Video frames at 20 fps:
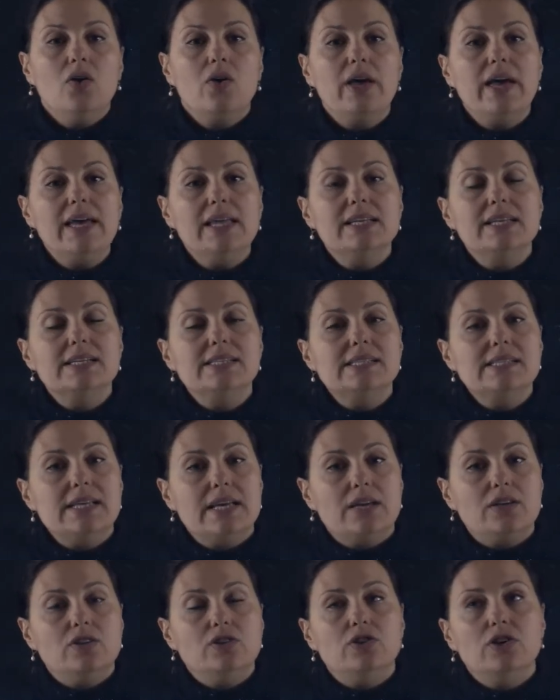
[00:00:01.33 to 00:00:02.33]
Okay, let's
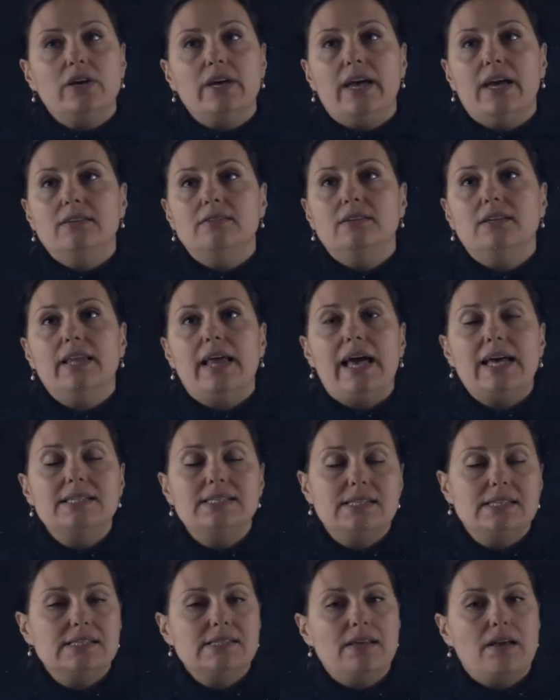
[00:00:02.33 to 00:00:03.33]
take a look at the
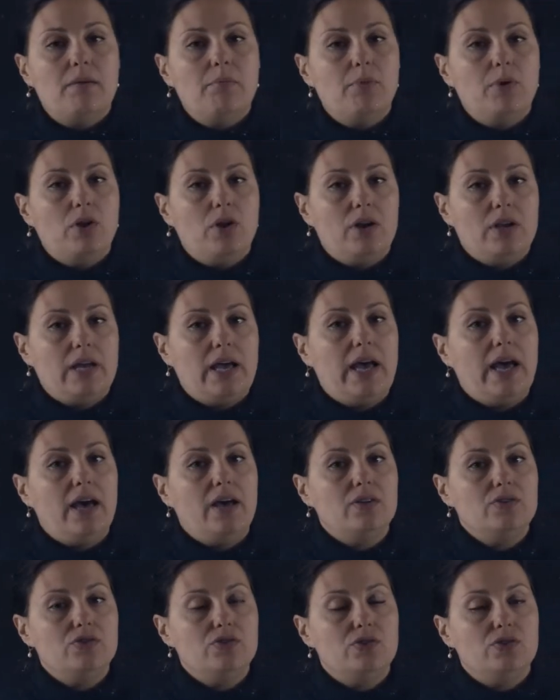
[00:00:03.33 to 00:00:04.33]
last example on
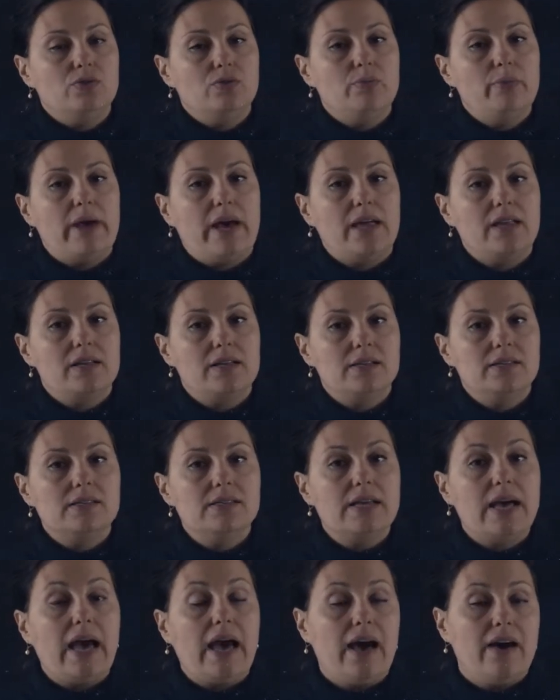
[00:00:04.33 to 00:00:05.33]
how to
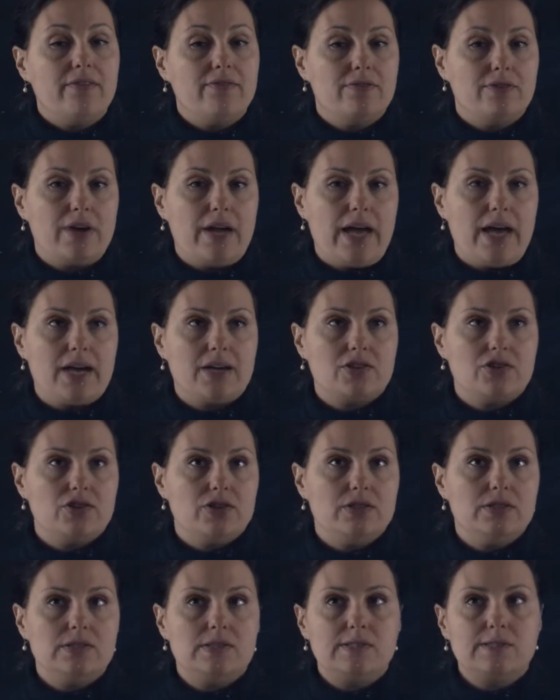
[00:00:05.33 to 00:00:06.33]
balance half
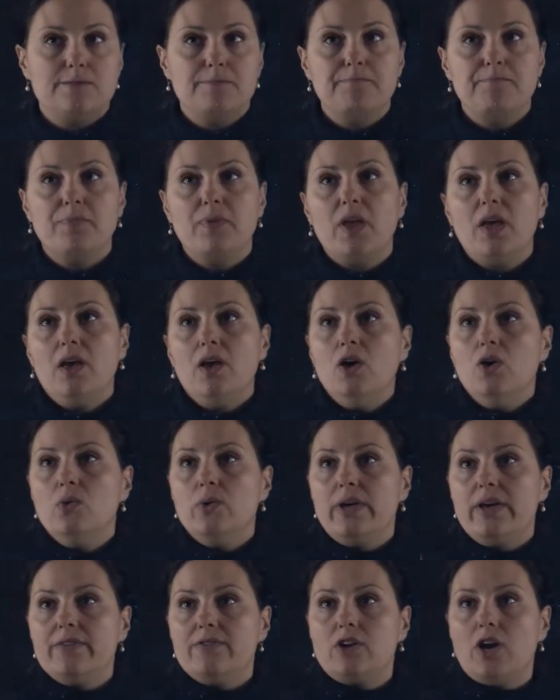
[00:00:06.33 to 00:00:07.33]
reactions.
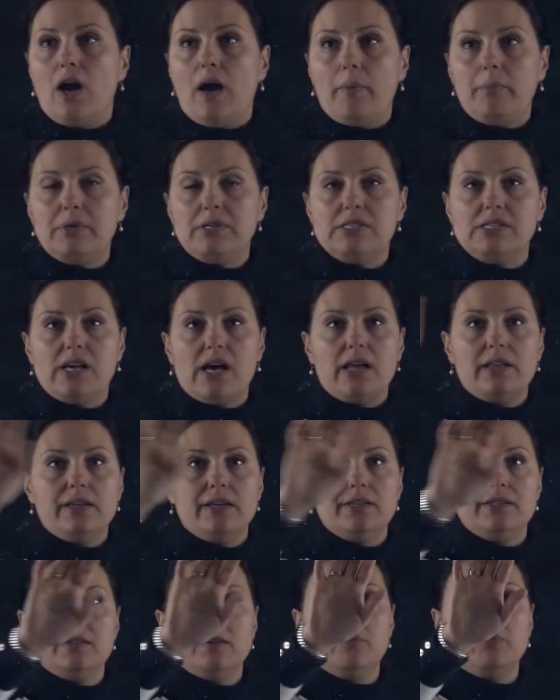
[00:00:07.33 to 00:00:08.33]
We have copper
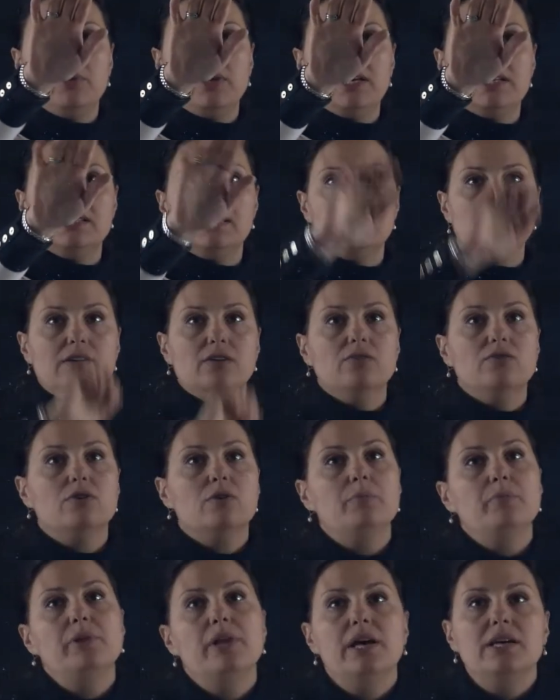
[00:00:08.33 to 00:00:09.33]
solid plus silver
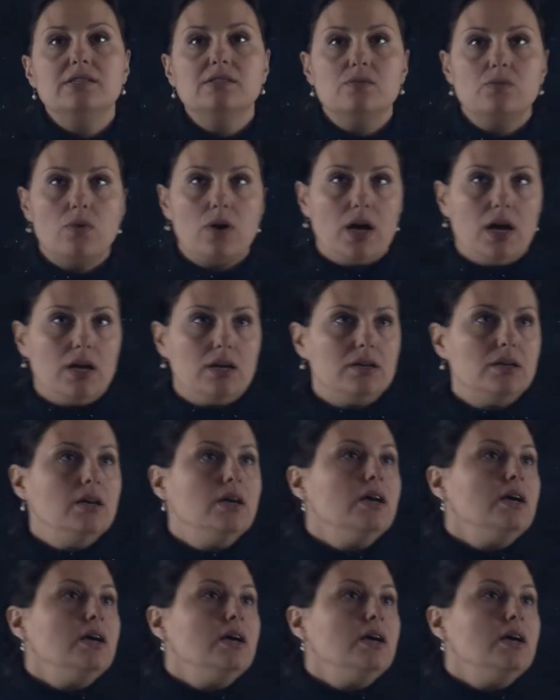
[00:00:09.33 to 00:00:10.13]
plus 1